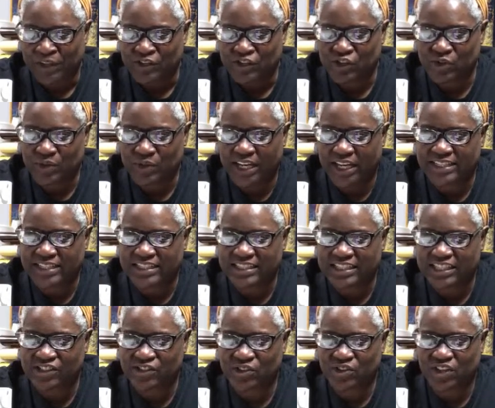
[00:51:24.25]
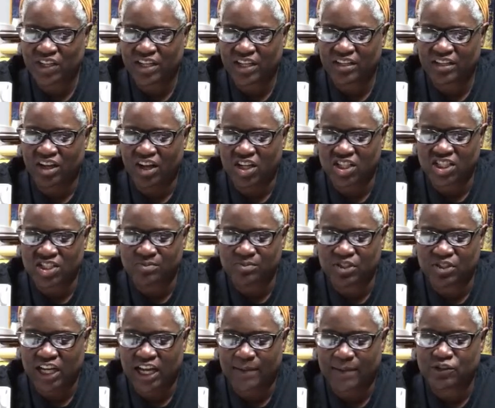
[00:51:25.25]
June Hanson said, you did an awesome
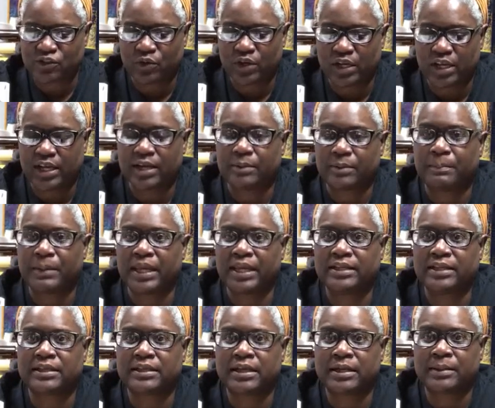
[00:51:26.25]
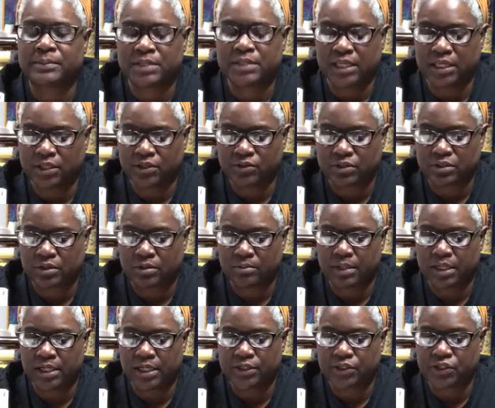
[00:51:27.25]
job showing how to make them. Thank you so
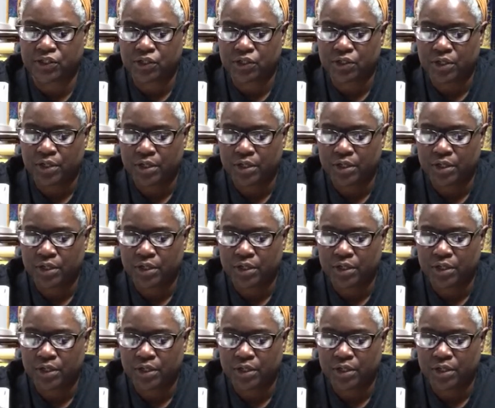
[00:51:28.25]
much.